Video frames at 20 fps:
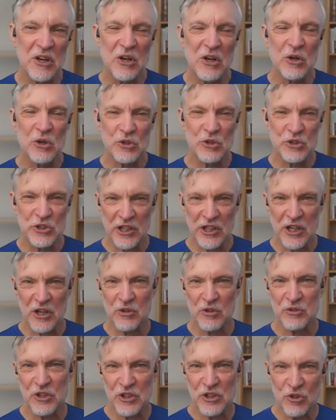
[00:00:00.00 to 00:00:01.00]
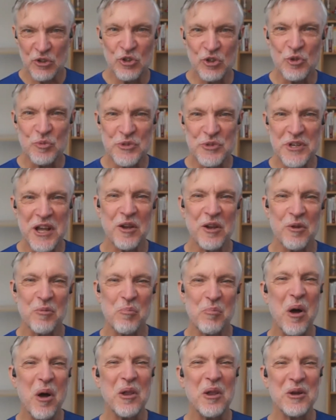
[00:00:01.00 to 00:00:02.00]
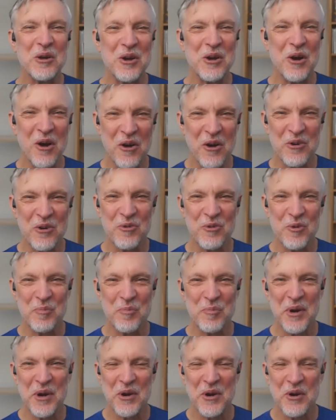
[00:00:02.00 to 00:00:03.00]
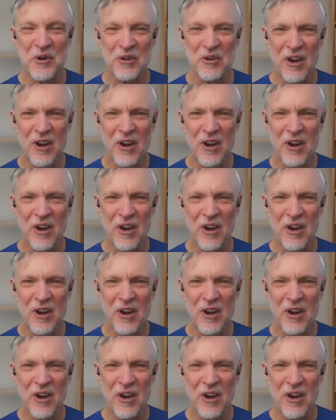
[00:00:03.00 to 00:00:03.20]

Or check out the YouTube channel, Pawlik Auto Repair.